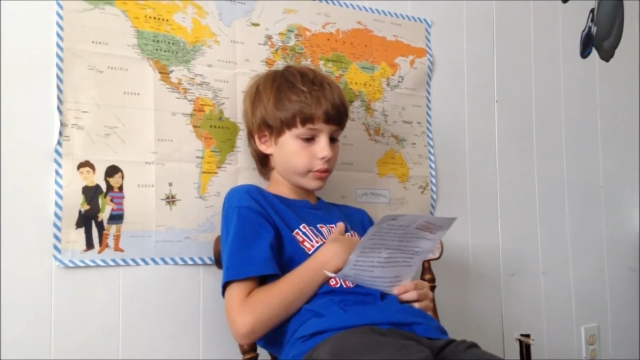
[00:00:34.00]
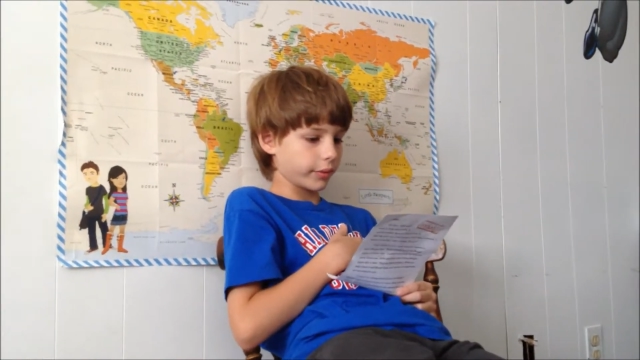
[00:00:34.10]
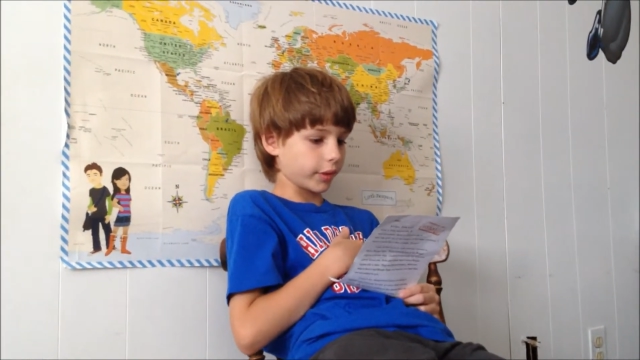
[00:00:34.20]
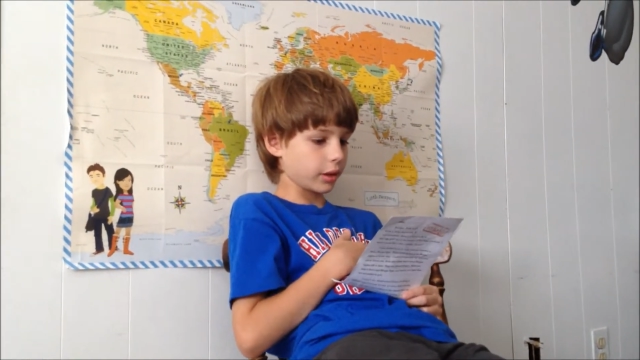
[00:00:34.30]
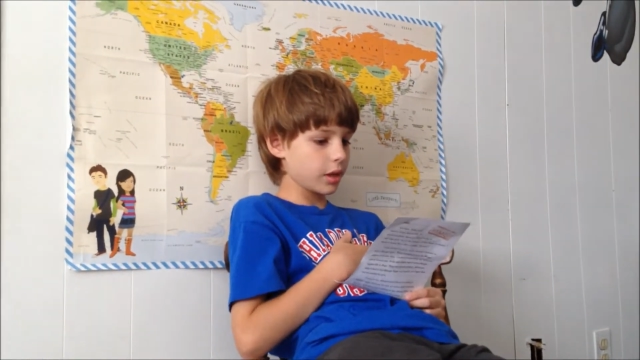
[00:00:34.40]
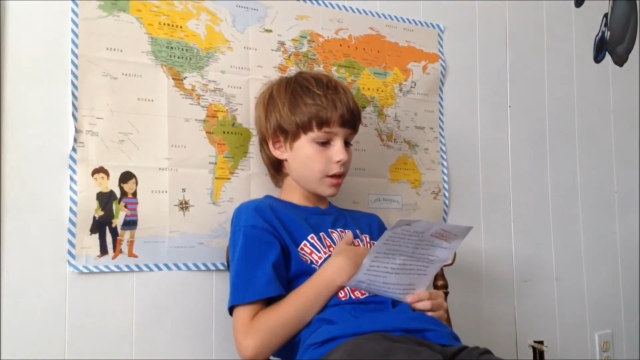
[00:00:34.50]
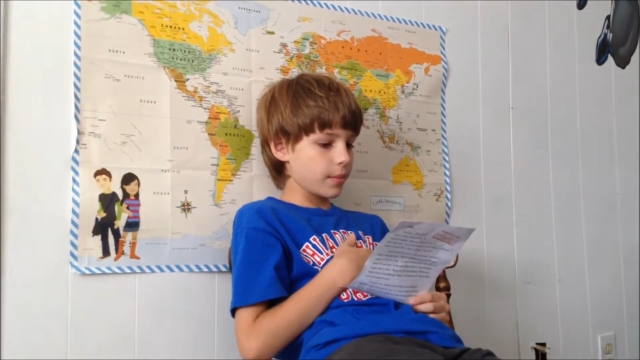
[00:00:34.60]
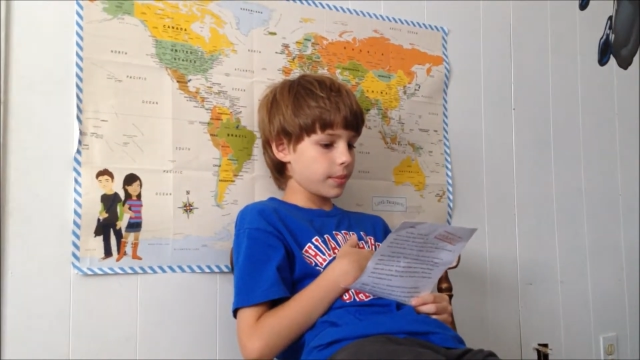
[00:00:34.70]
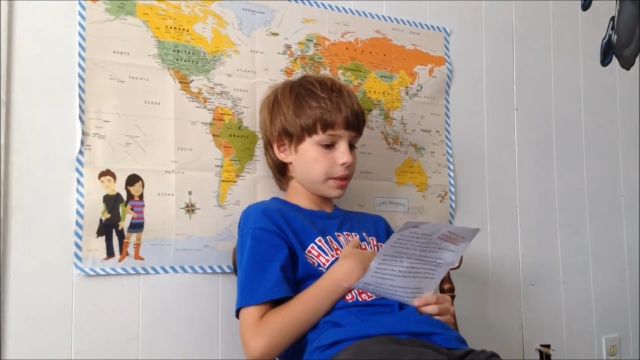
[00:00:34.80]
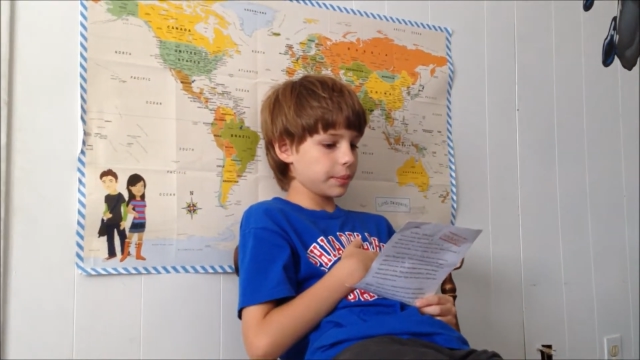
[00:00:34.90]
river.
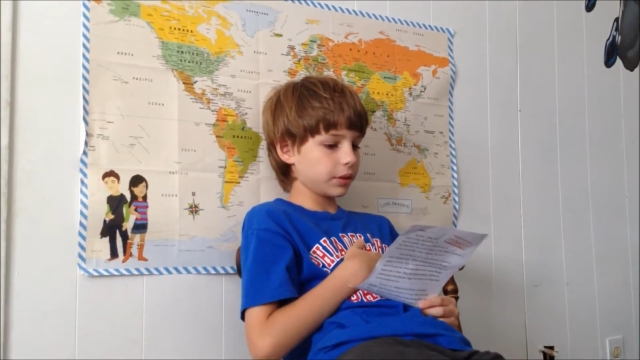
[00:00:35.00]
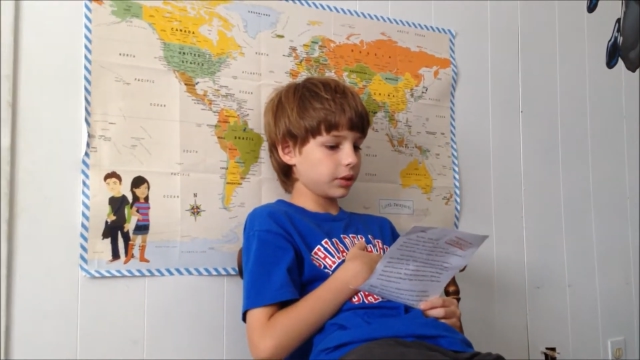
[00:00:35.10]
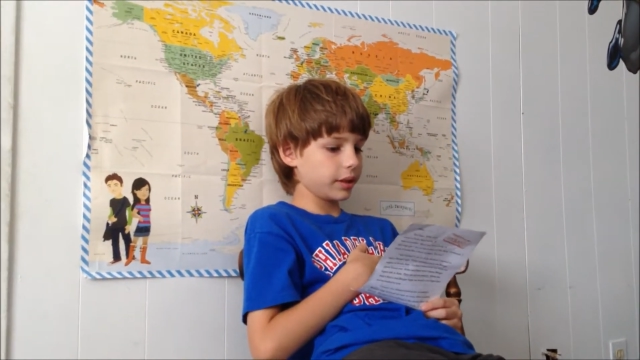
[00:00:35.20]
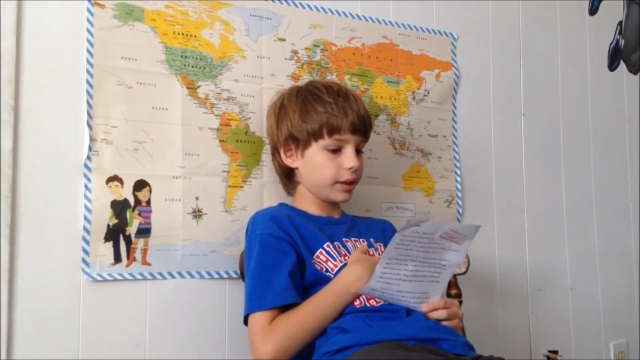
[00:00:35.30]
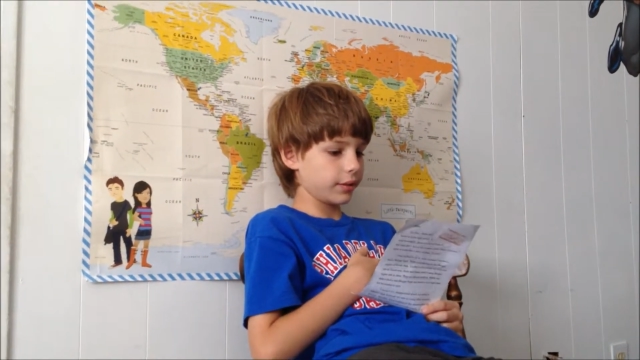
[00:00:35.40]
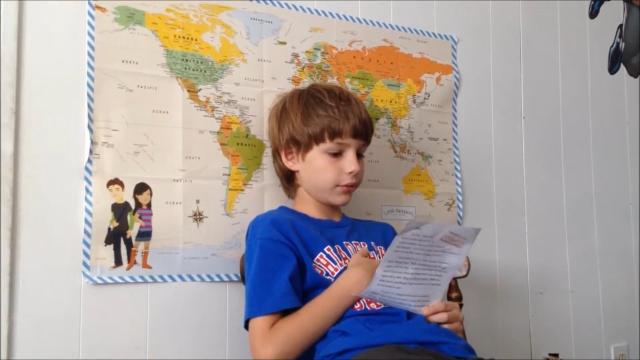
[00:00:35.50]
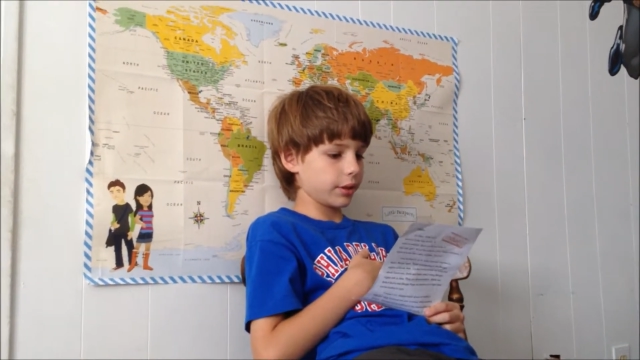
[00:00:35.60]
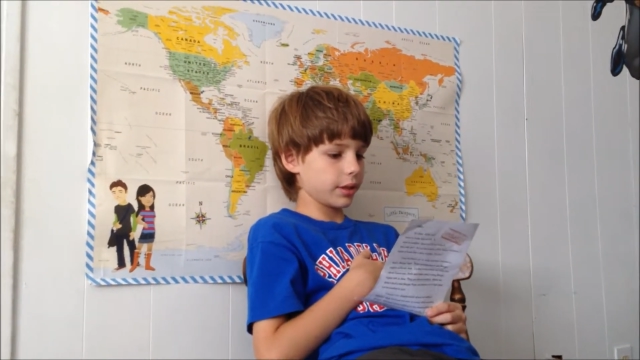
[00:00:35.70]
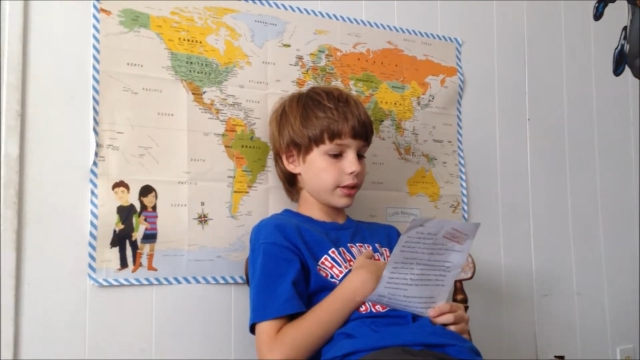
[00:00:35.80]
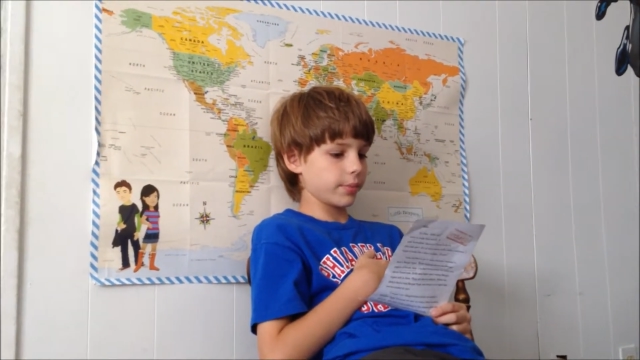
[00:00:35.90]
People believe
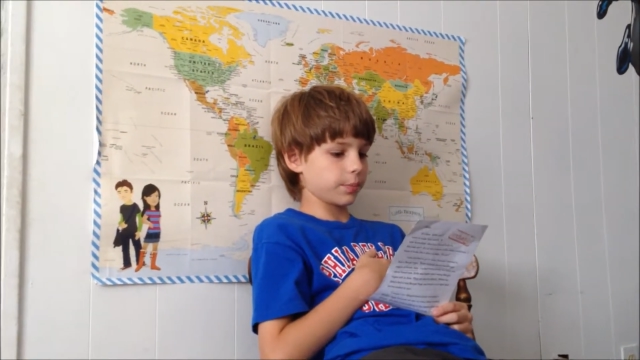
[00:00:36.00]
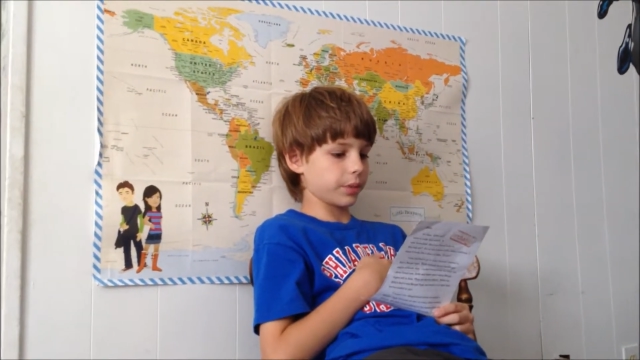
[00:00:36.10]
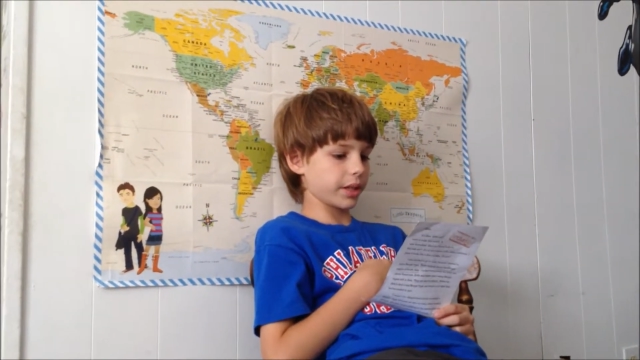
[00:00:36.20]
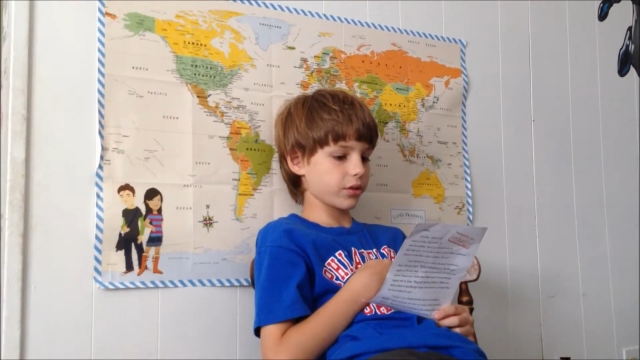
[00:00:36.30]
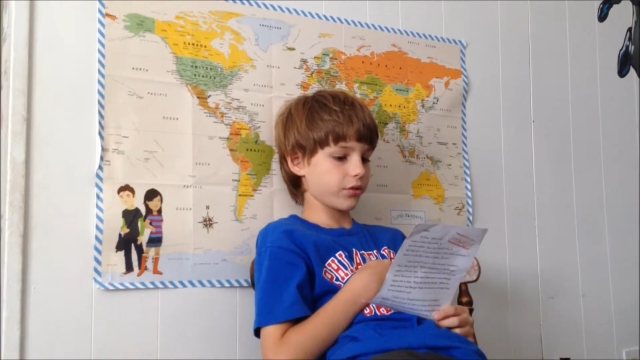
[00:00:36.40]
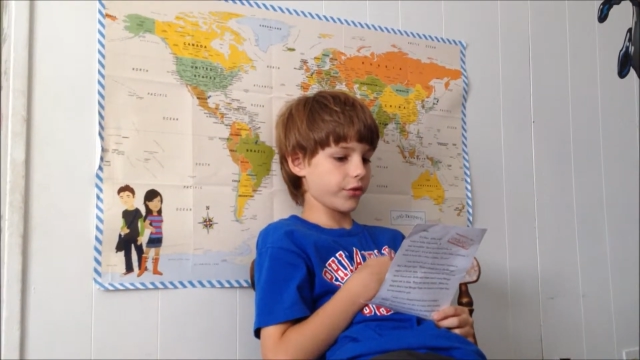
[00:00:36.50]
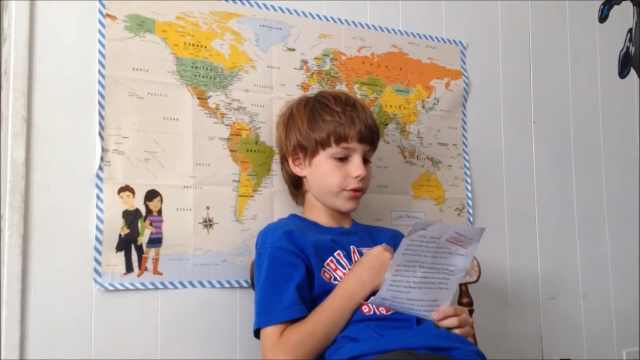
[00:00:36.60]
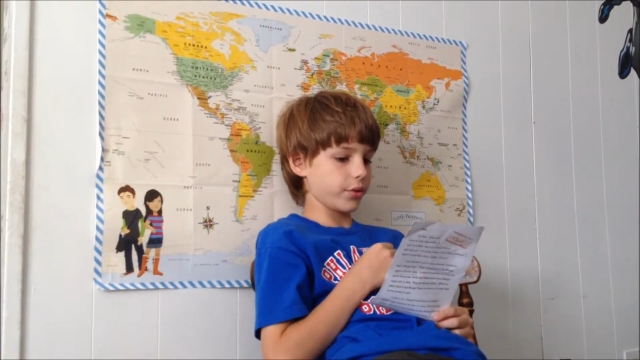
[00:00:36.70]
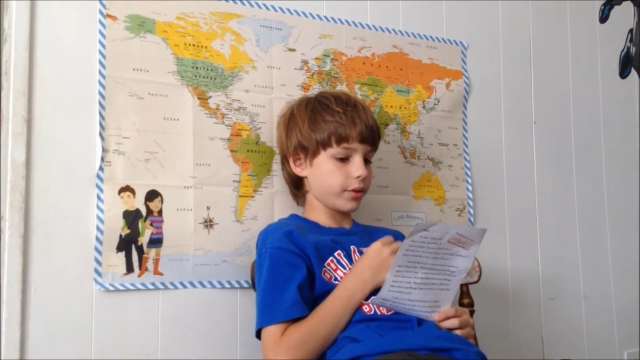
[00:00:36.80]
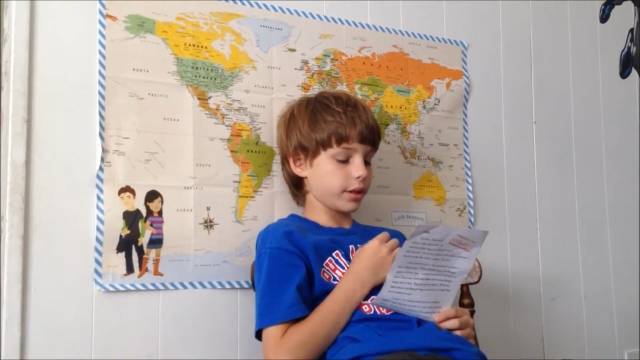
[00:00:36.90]
it brings
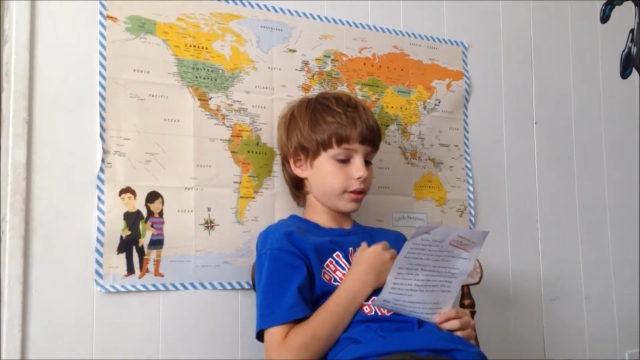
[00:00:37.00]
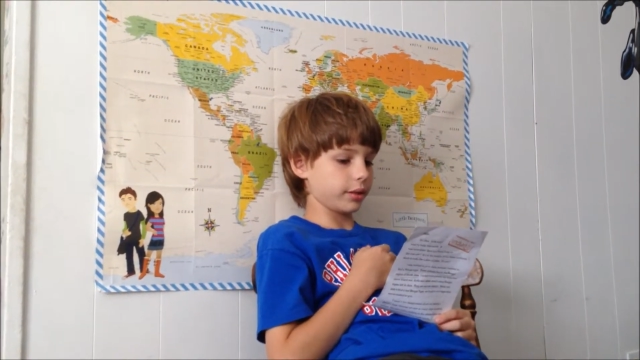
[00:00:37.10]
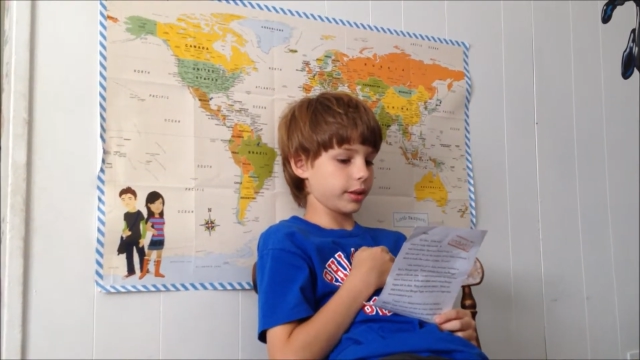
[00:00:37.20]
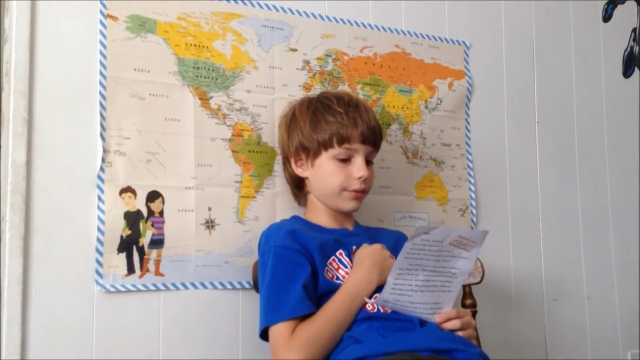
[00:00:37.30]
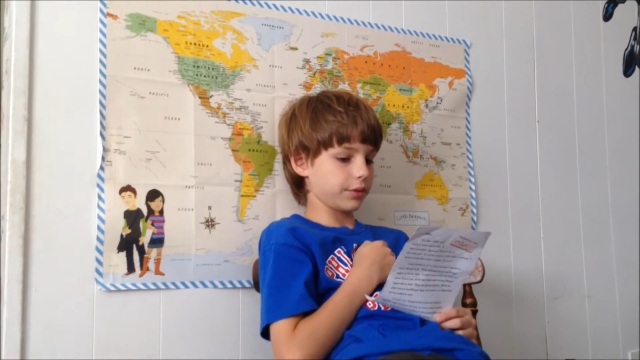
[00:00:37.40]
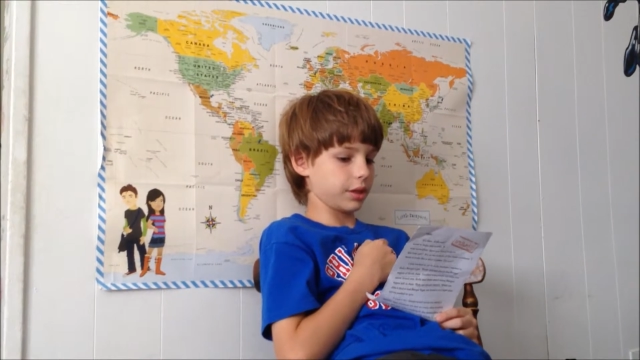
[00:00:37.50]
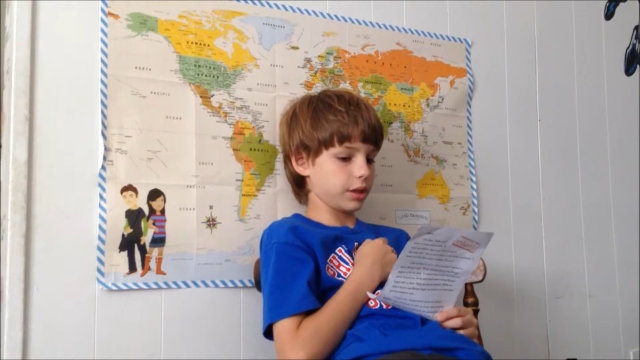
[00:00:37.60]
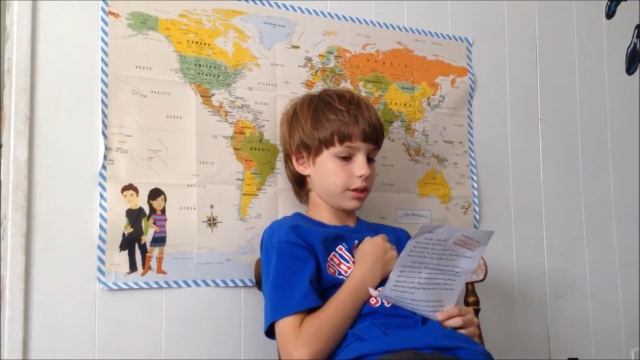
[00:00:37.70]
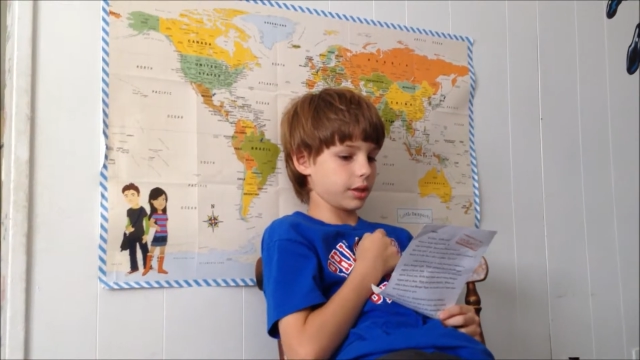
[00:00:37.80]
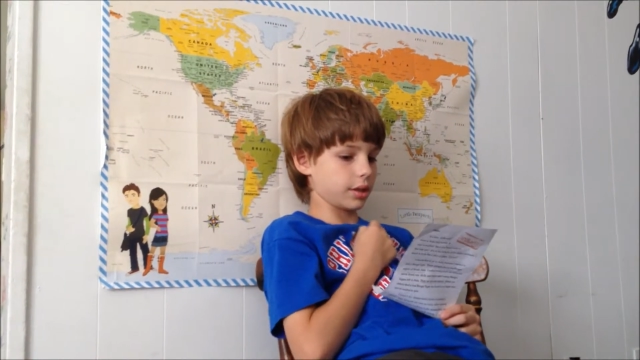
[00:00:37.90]
food and life to
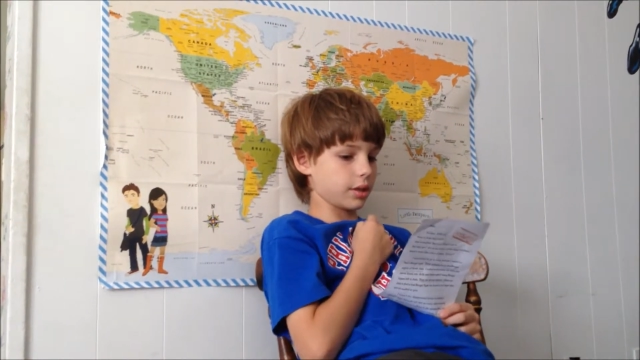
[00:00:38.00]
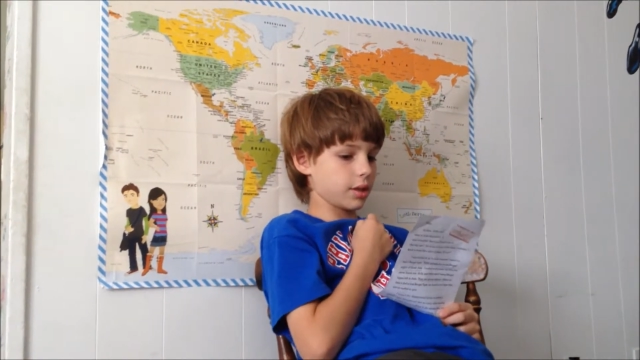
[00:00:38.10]
India.